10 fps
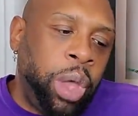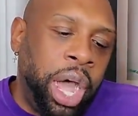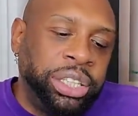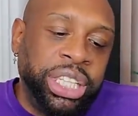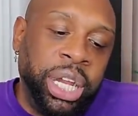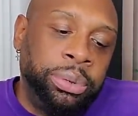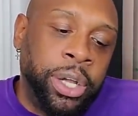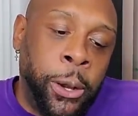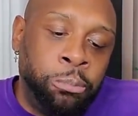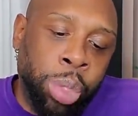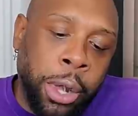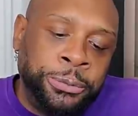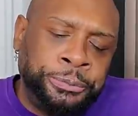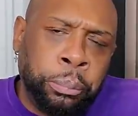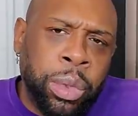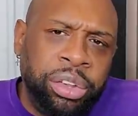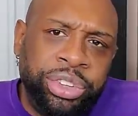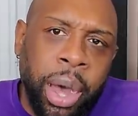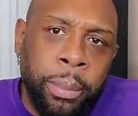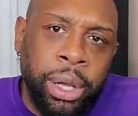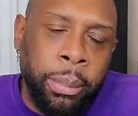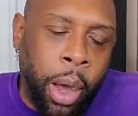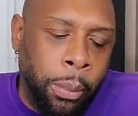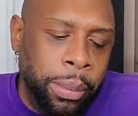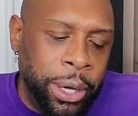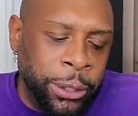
like I said, that was a, a somber little moment,